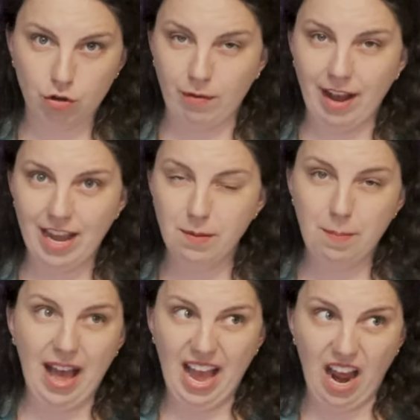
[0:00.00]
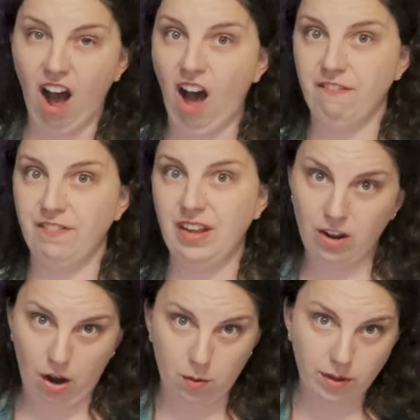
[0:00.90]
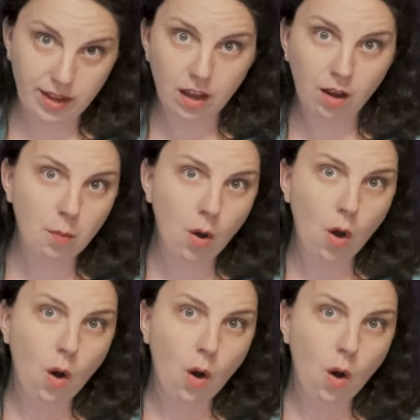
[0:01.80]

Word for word: trade by offing odium,